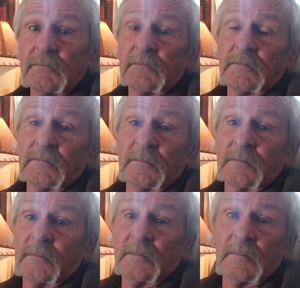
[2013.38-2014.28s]

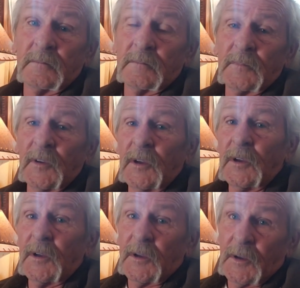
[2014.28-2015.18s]

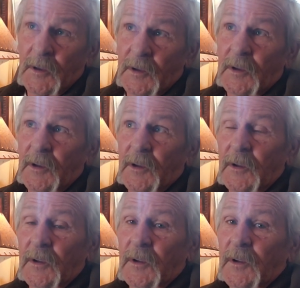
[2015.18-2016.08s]

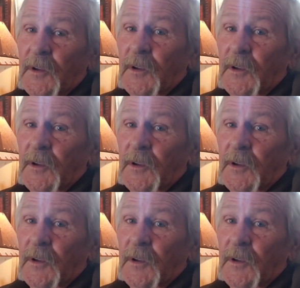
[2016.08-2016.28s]
[no speech]